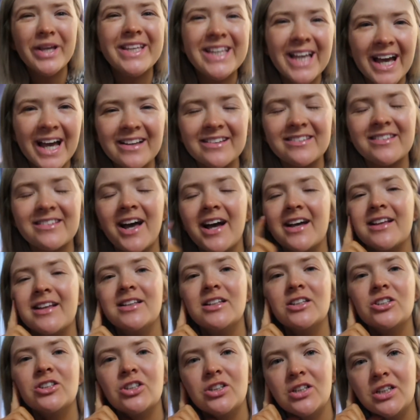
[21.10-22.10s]
Yes, I
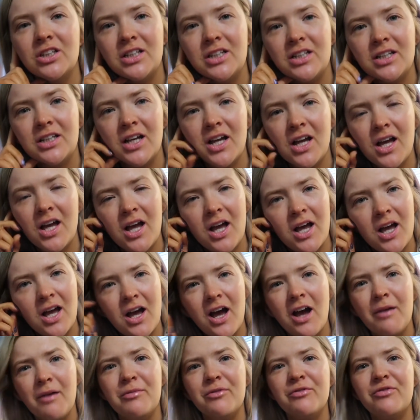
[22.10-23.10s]
literally
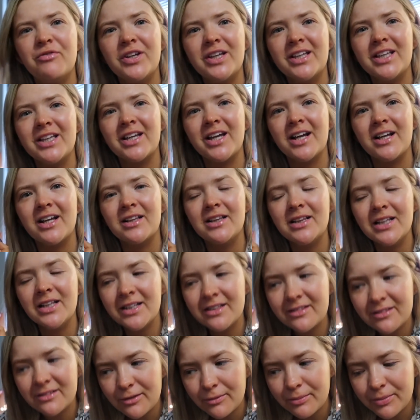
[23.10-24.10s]
have been feeling a
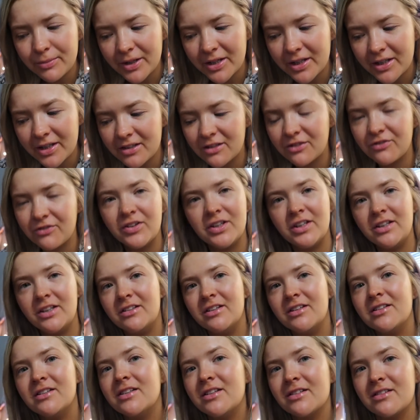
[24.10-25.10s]
little bit
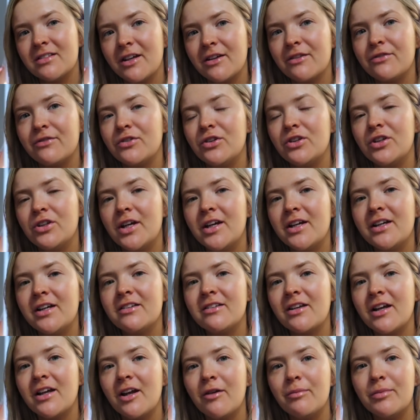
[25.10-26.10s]
defeated this last few
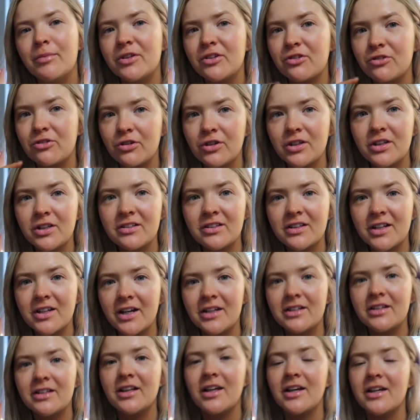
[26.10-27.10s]
days and I've been struggling to
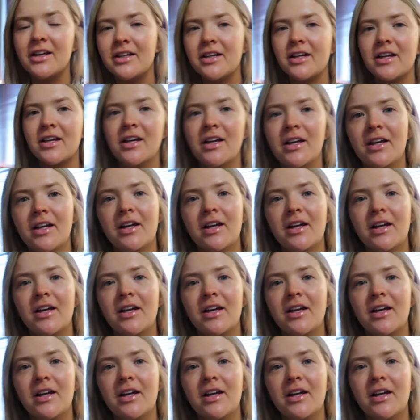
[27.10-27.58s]
kind of like